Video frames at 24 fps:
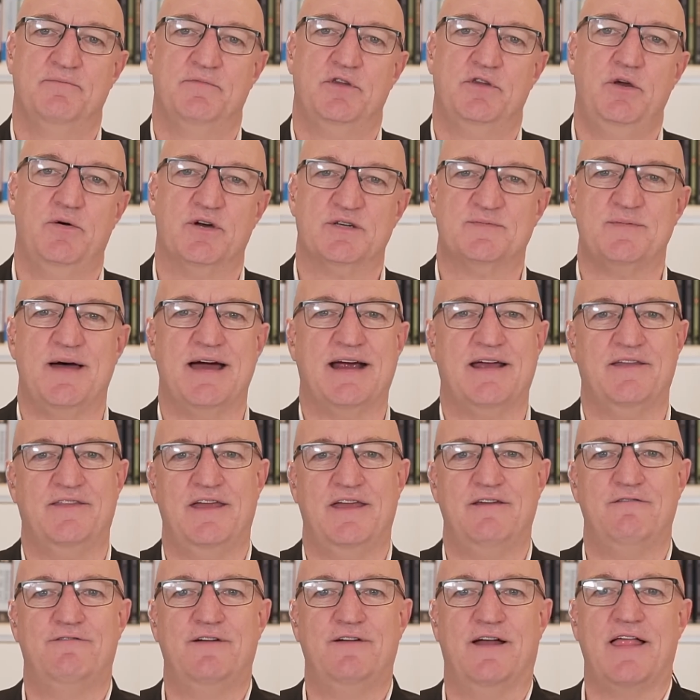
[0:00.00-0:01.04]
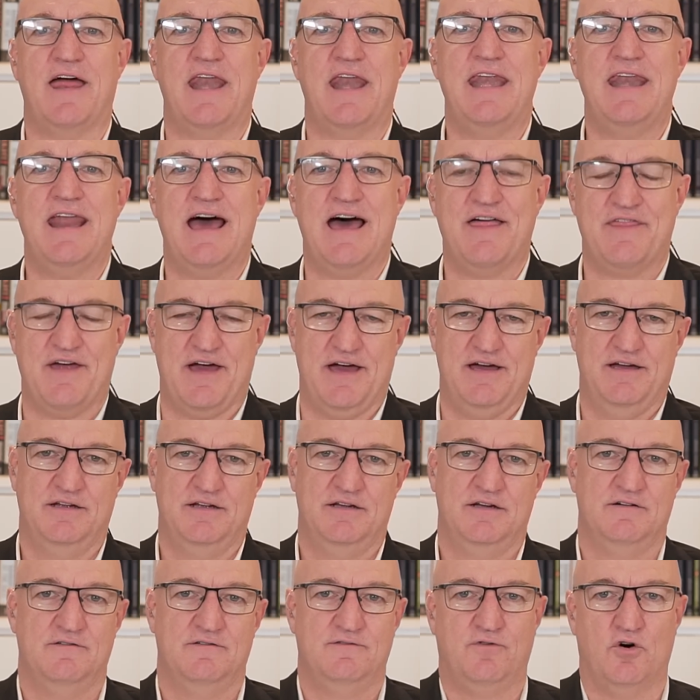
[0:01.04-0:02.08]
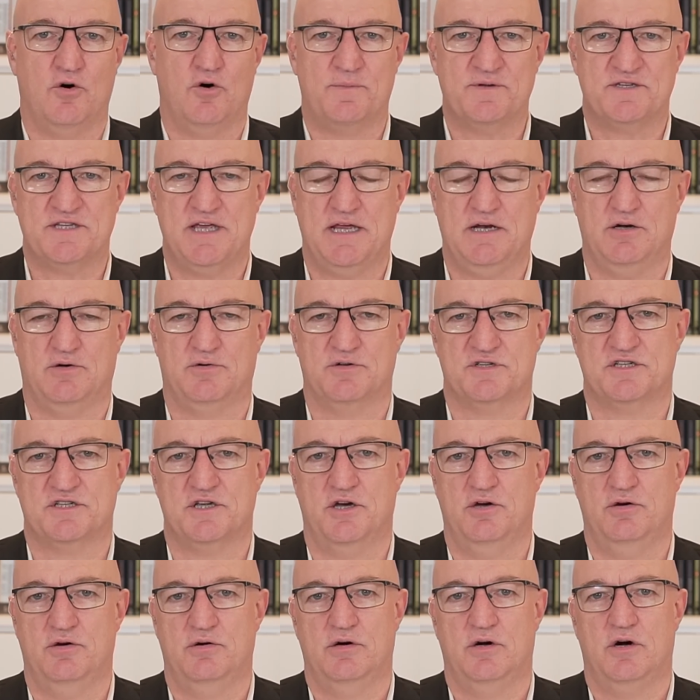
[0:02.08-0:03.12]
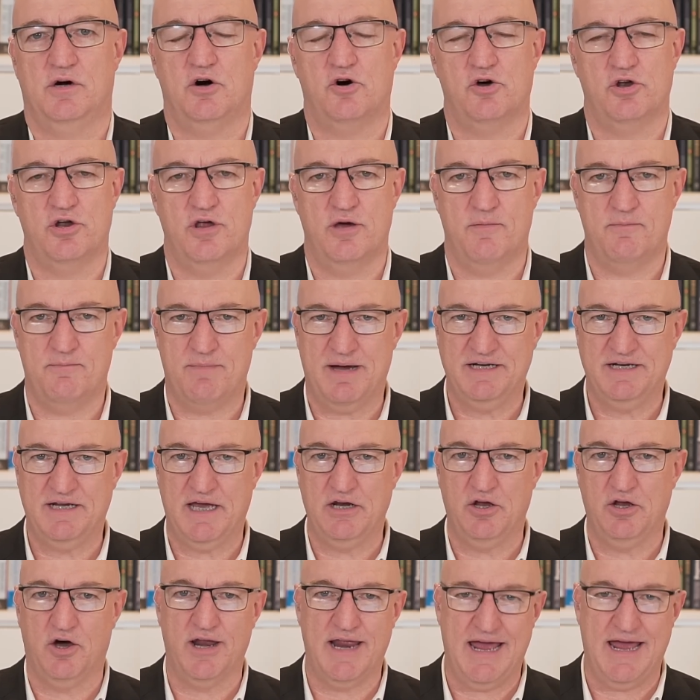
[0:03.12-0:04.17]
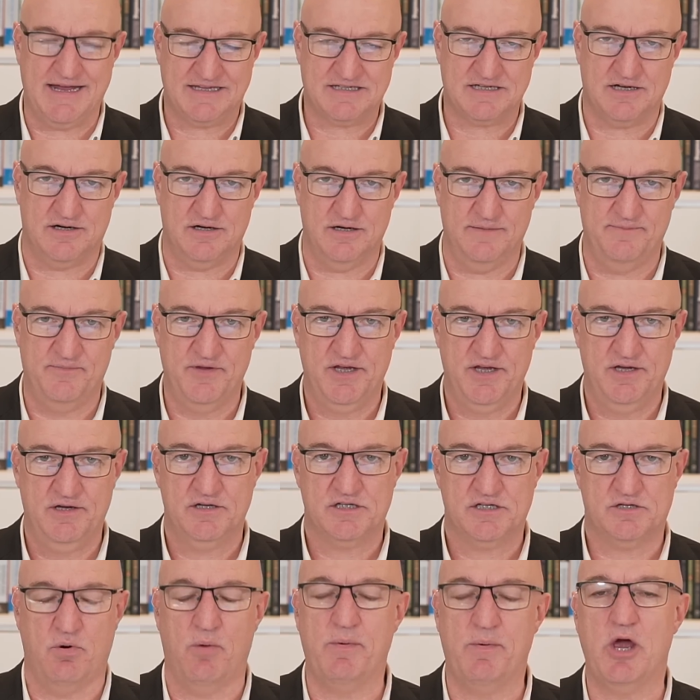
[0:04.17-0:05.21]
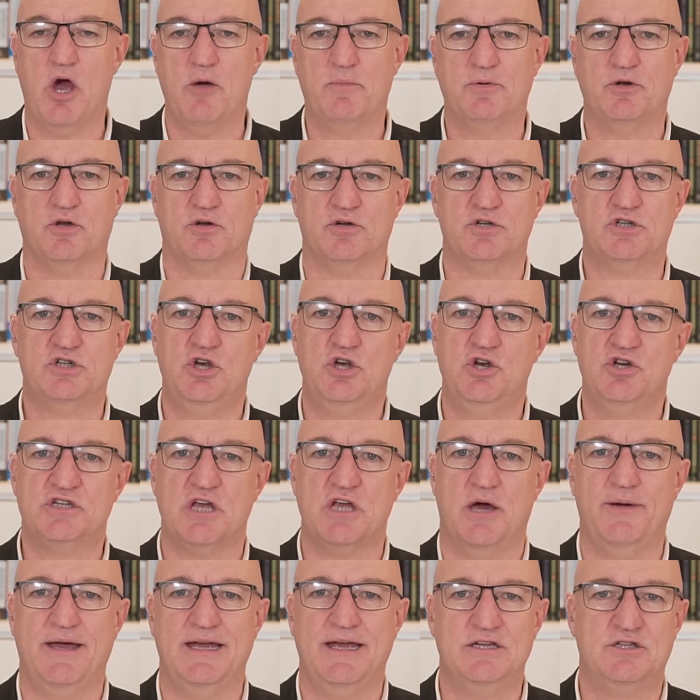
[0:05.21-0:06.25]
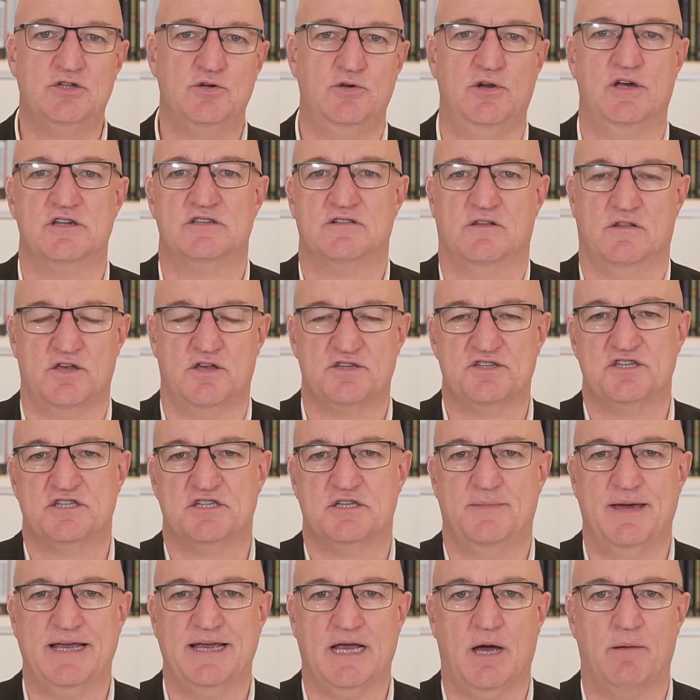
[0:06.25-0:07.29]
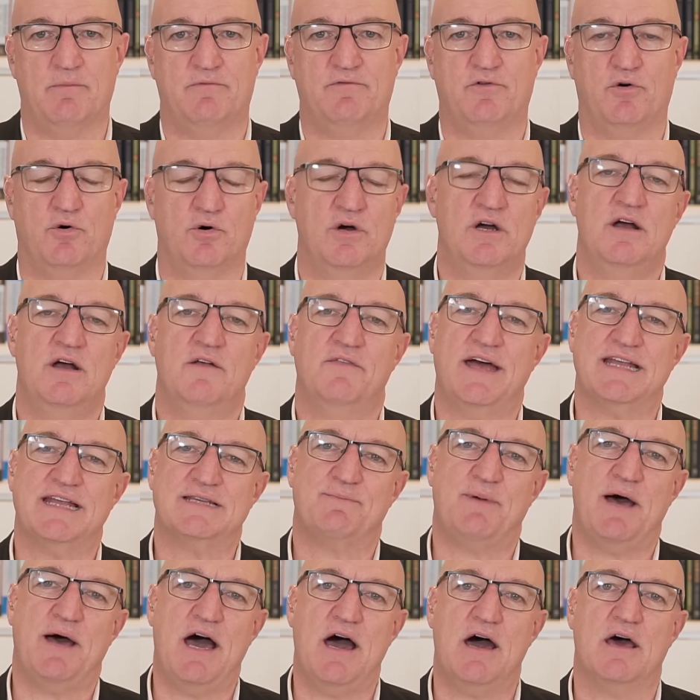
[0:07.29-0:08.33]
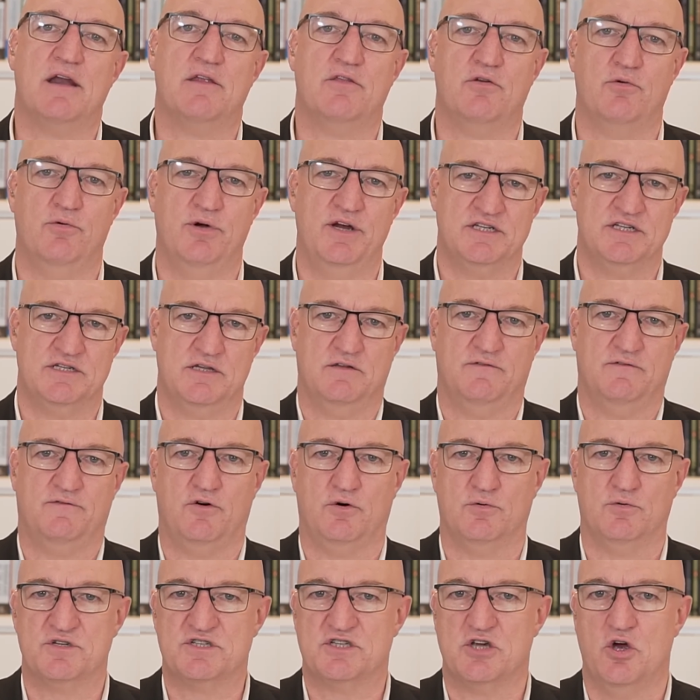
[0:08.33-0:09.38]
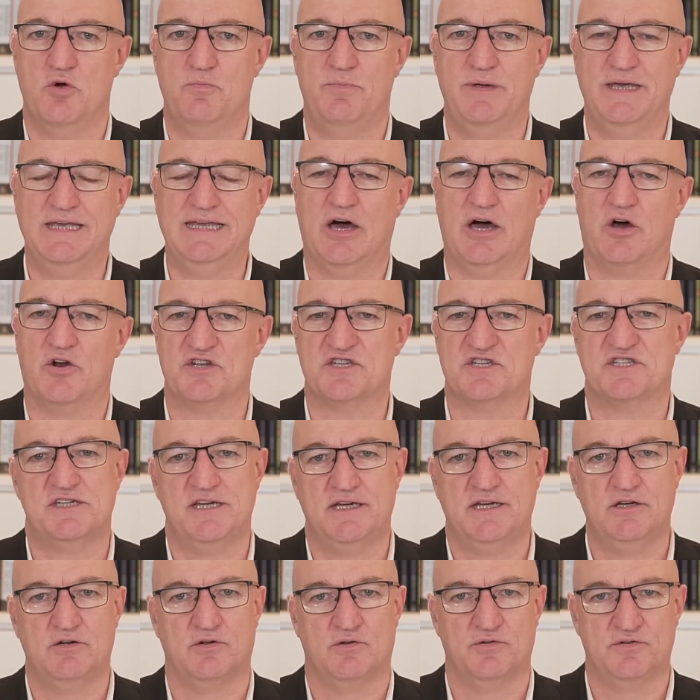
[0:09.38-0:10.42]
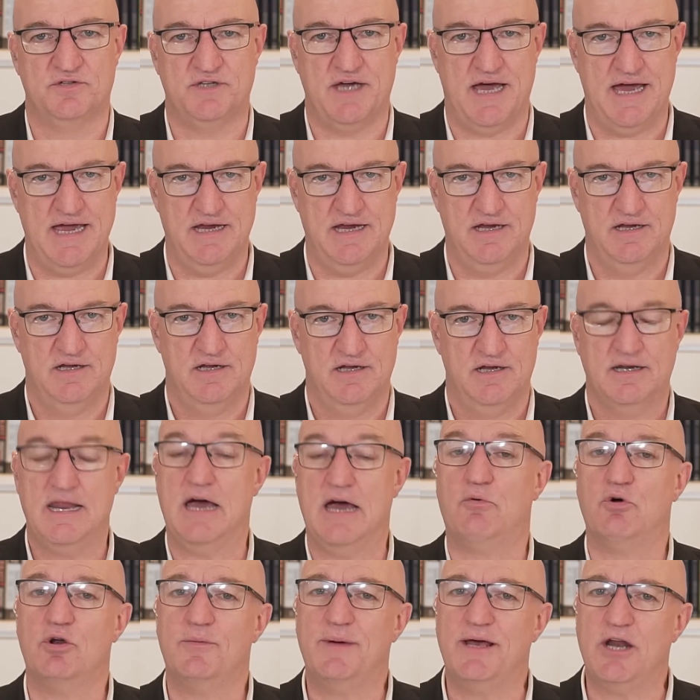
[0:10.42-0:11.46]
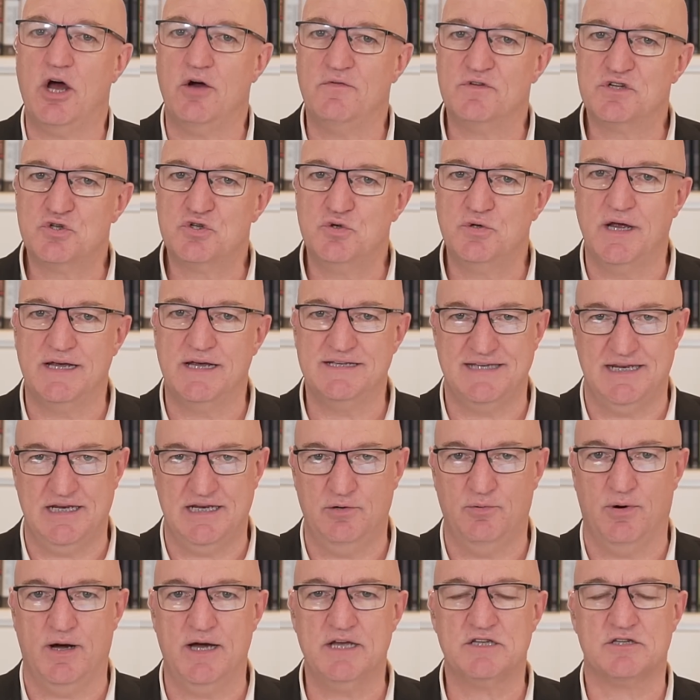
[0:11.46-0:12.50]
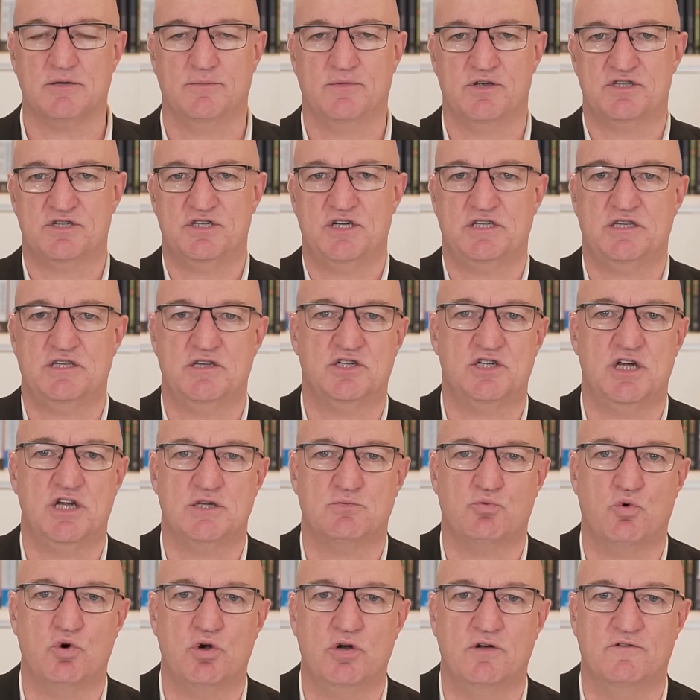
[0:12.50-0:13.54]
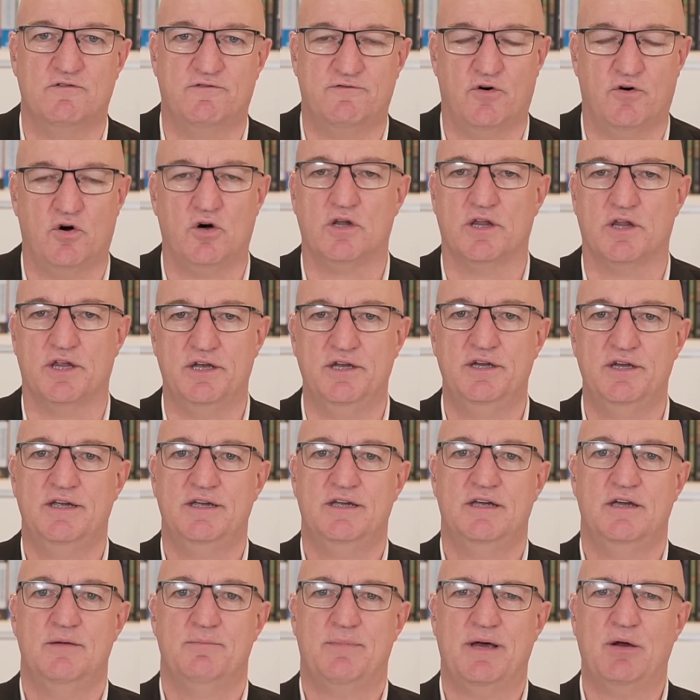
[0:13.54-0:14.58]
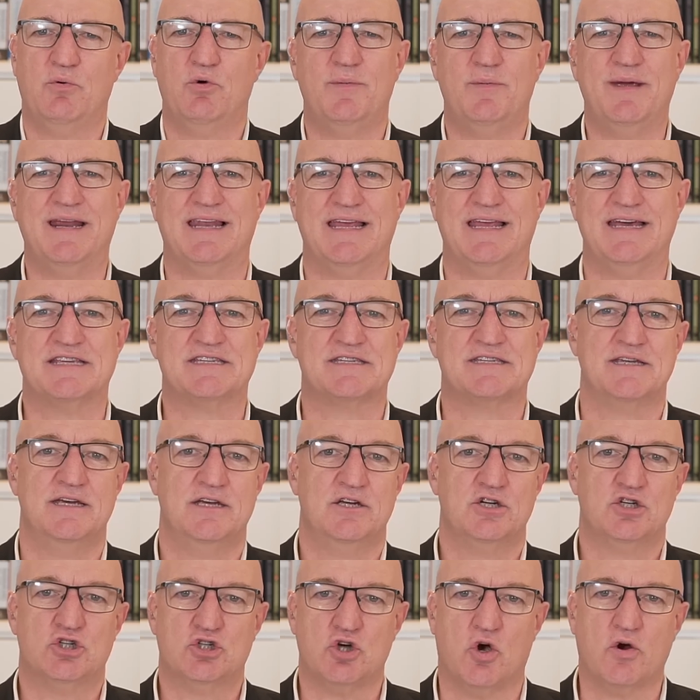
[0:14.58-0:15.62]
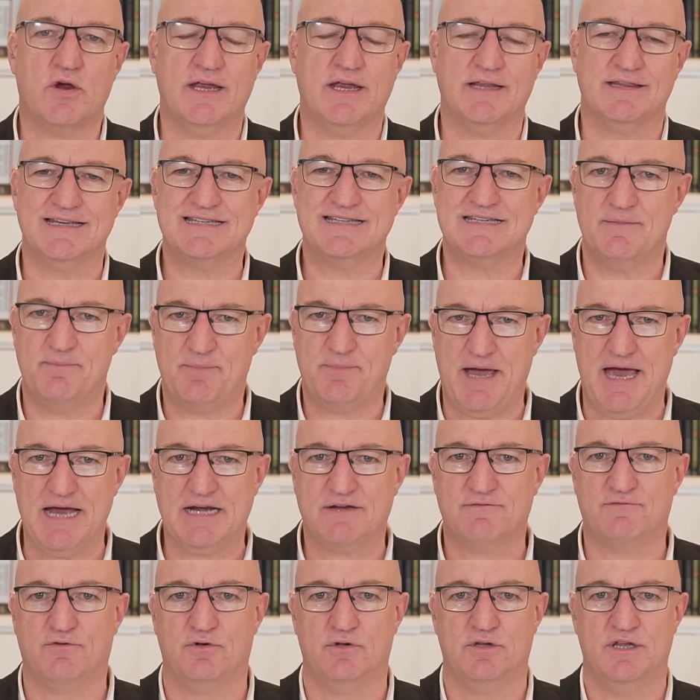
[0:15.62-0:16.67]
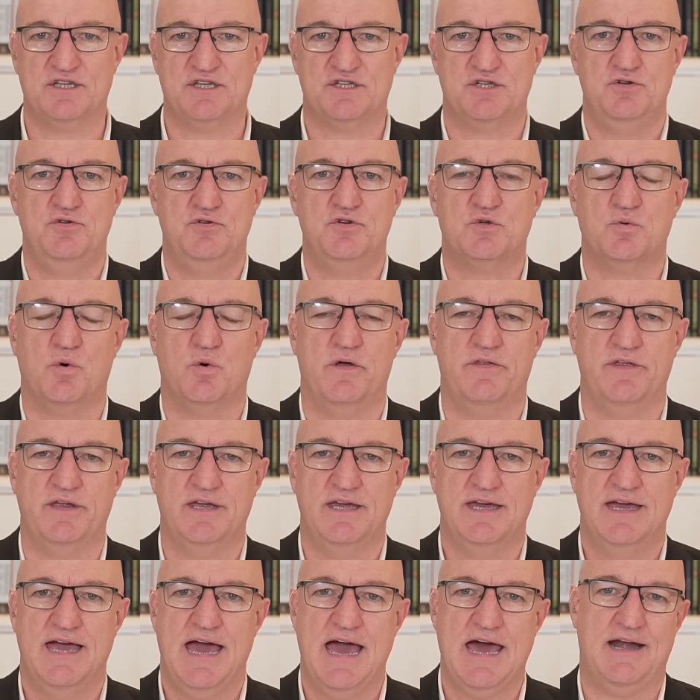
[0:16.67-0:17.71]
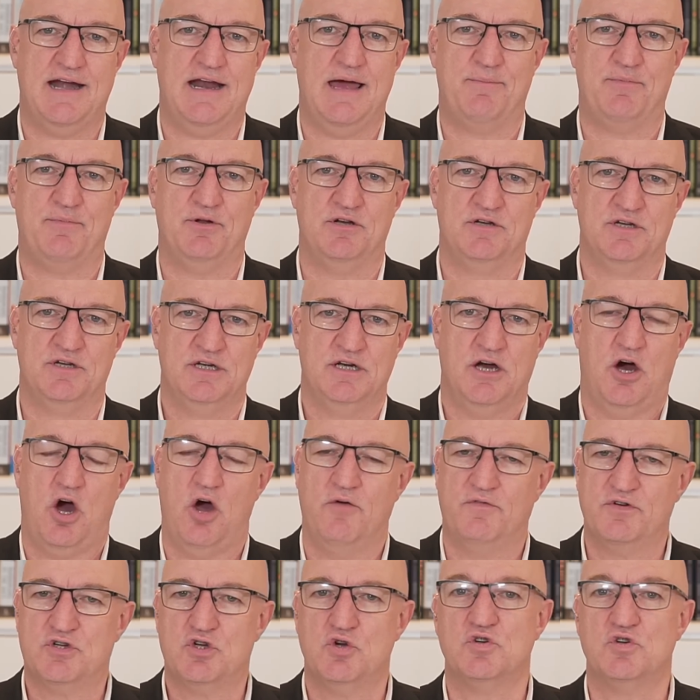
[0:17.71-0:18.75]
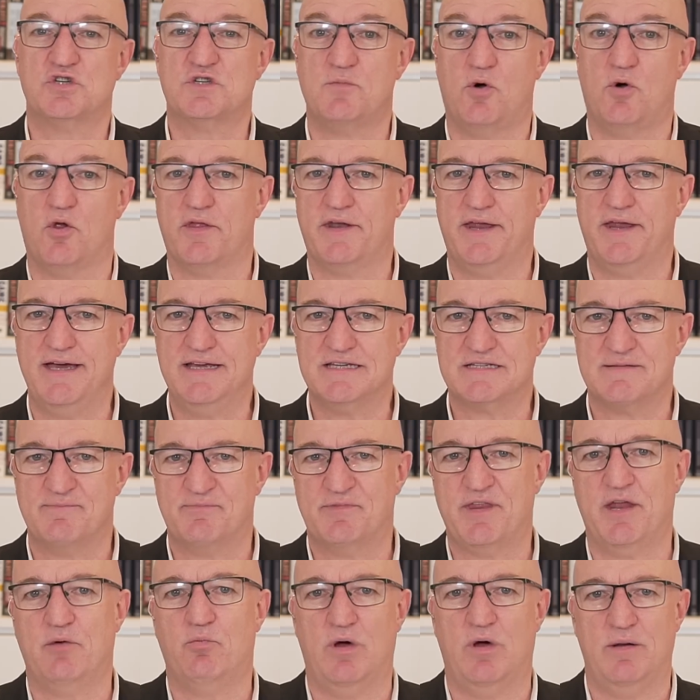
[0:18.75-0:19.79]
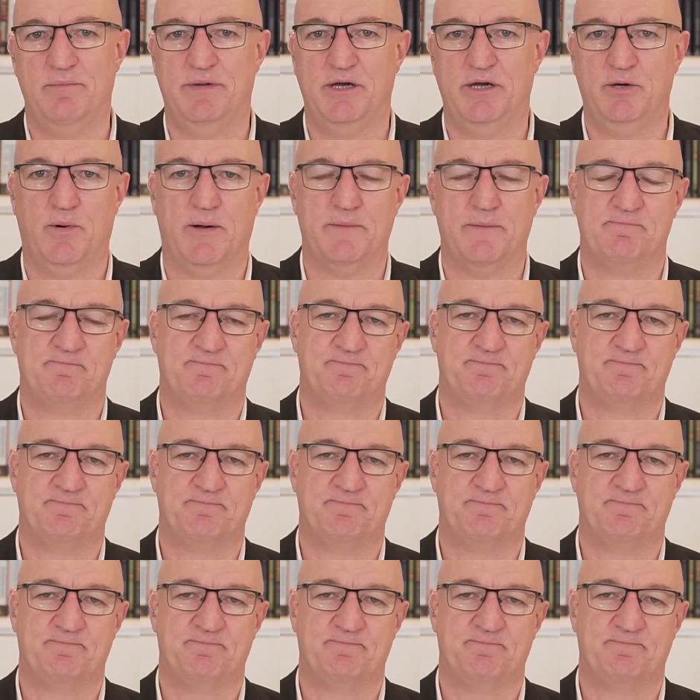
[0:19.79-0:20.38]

The US market then fell another 4% or so on Monday night, our time. So when we opened on Tuesday, we had 2 days of losses to make up for. That's part of the reason the fall was so big on a single day. Now, it would have been over 2 days anyway, so I'm not suggesting the shares wouldn't have fallen, but it would have been less shocking, less impactful, less newsworthy had it happened over two smaller days than one big one.